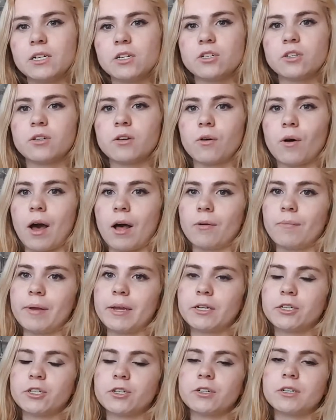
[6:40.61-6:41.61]
So I'll
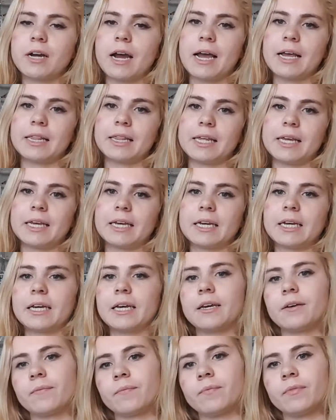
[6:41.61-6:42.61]
make sure I
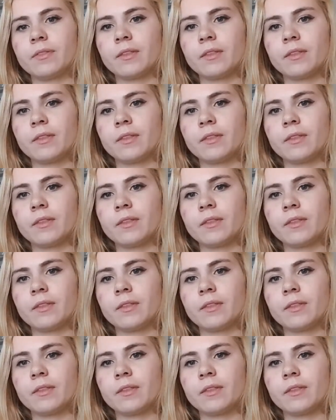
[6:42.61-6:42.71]
link